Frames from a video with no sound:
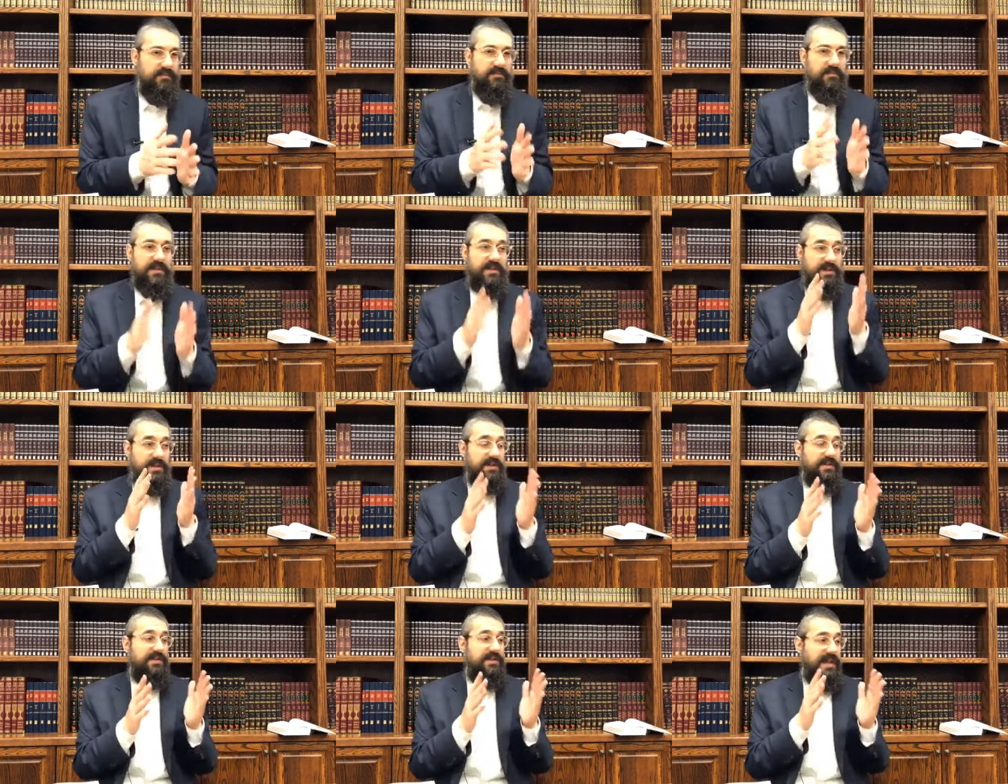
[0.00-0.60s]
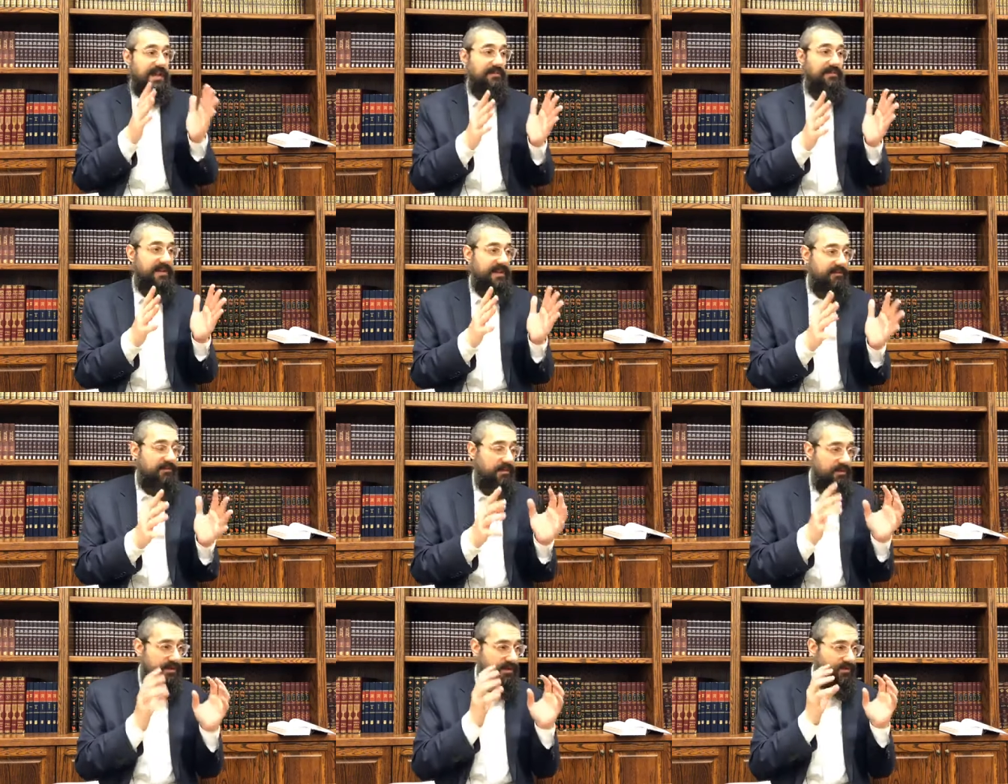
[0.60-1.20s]
which is, namely,
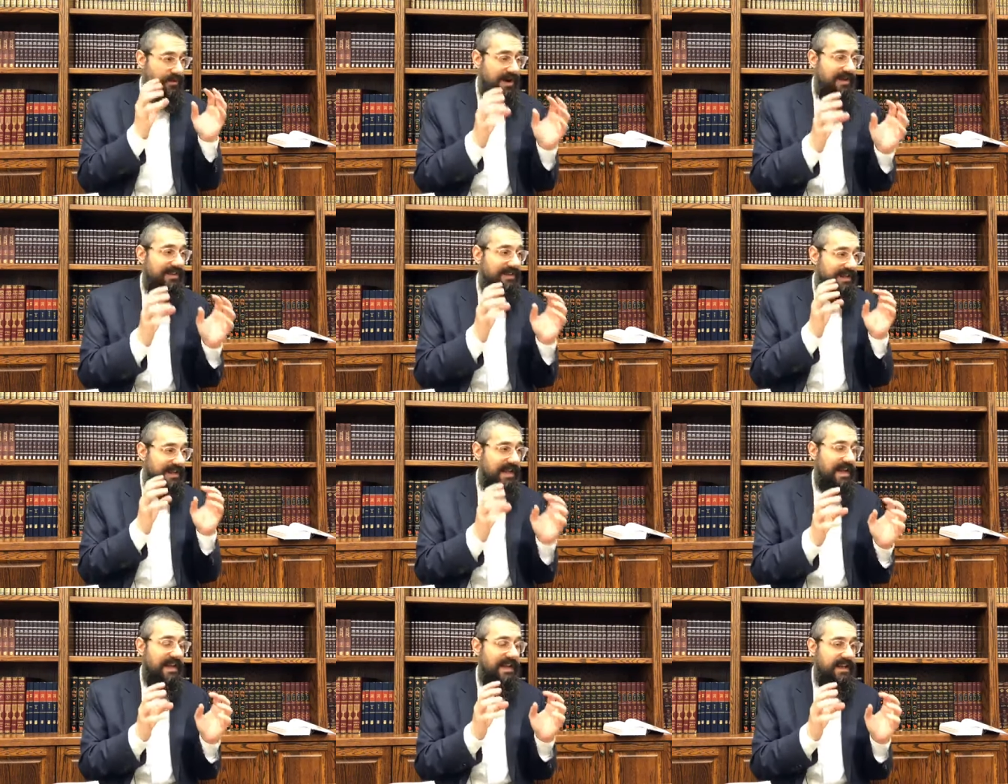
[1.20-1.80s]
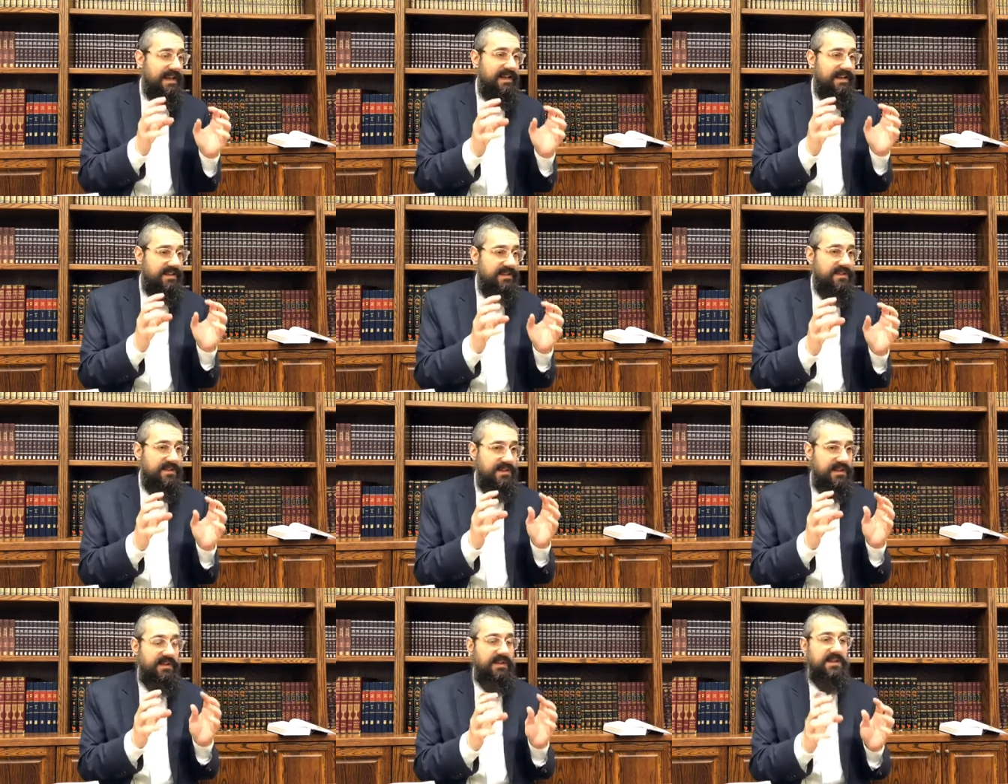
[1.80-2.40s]
what we're trying to get at
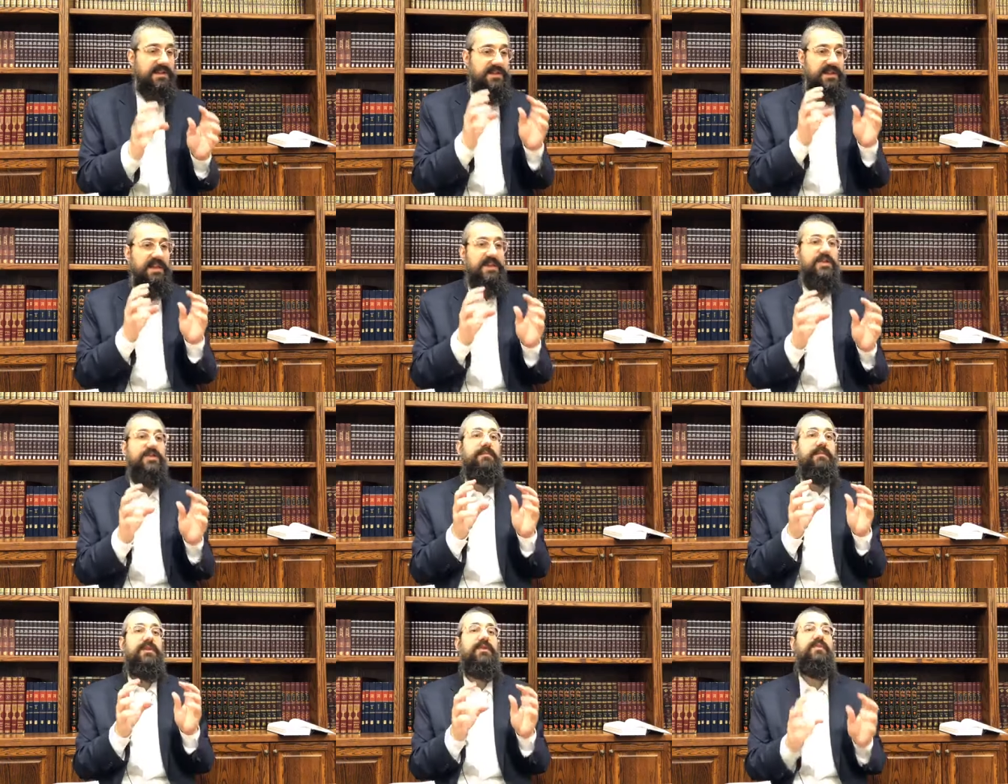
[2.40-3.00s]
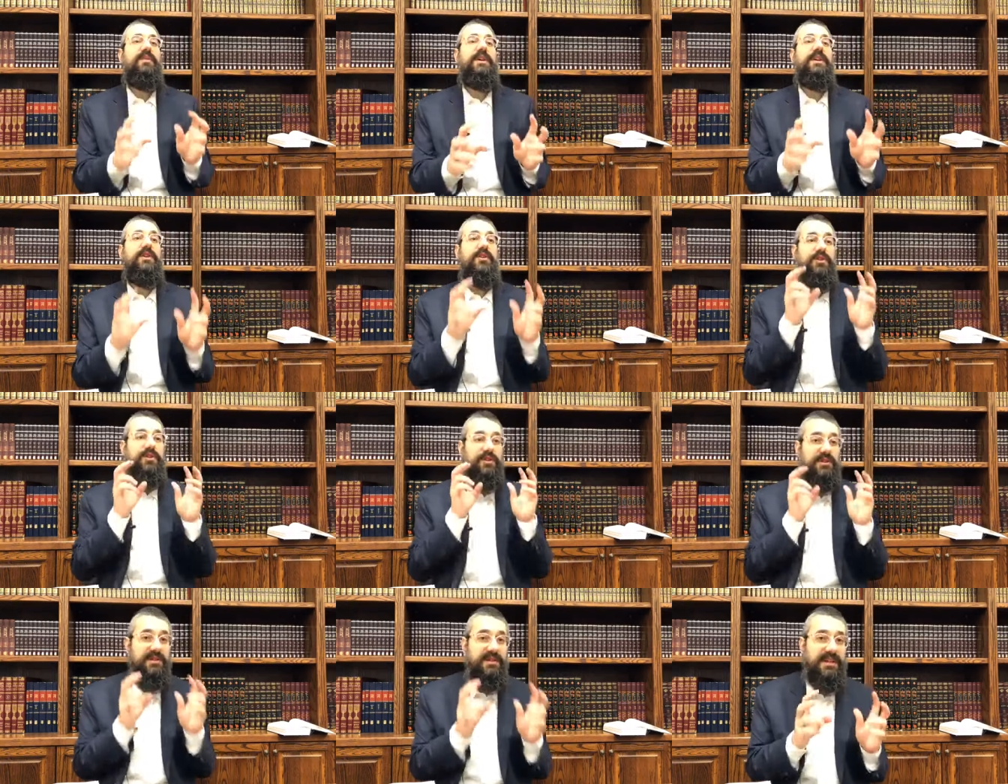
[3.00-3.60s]
is the distinction between
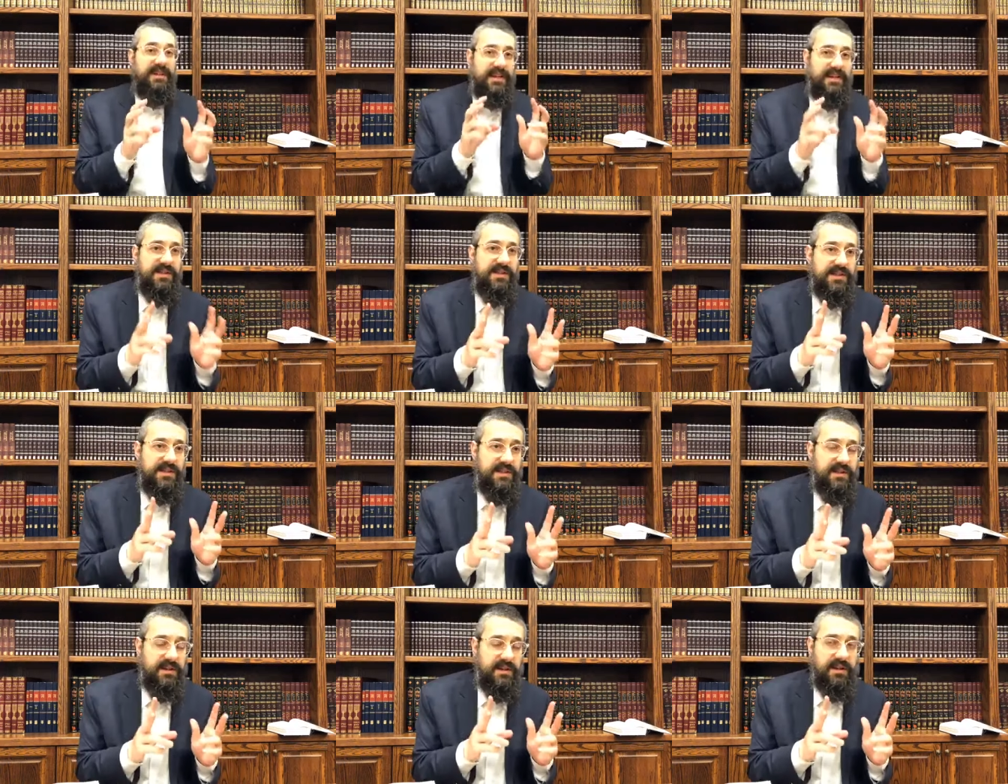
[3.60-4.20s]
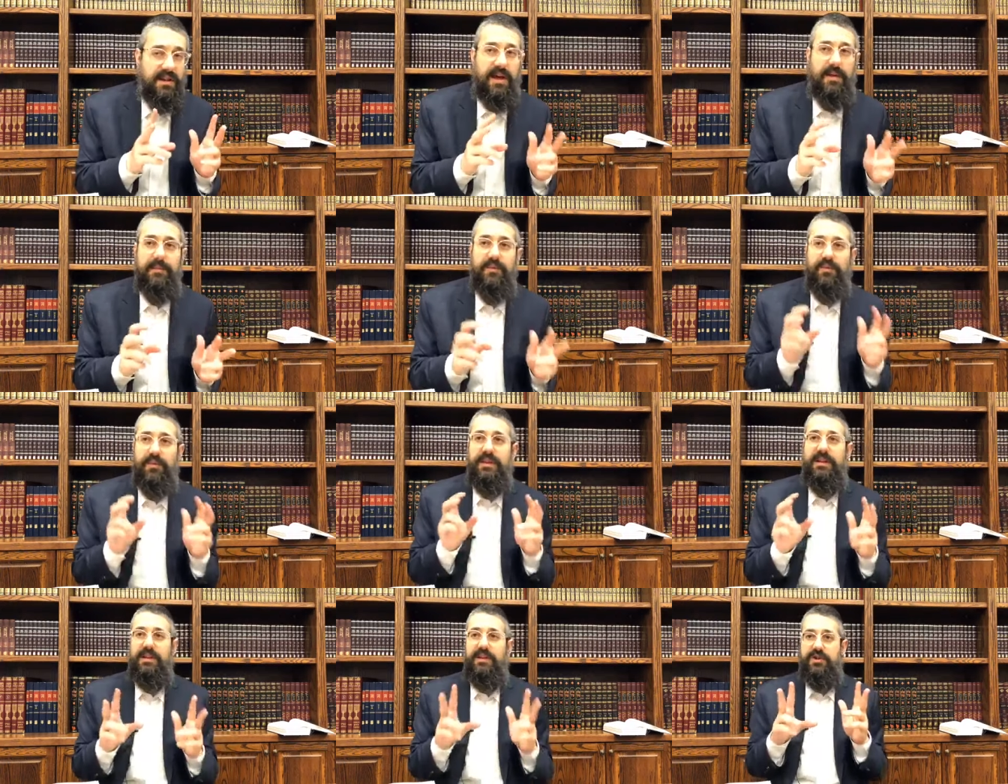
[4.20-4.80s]
good deeds and
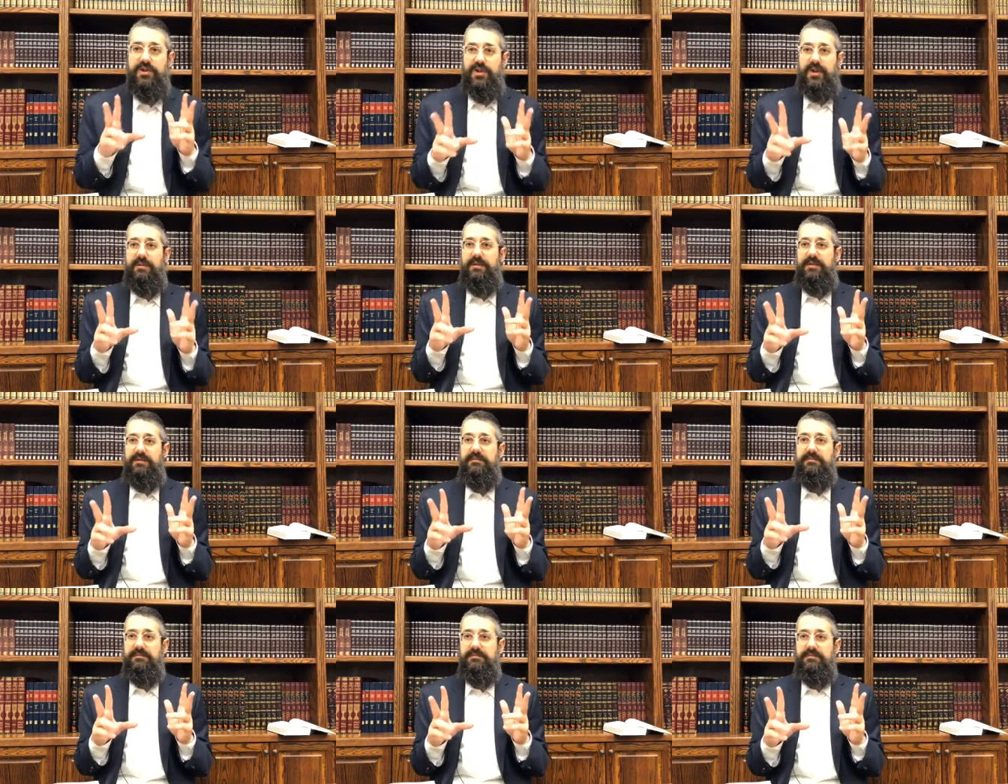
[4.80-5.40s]
between the neshama.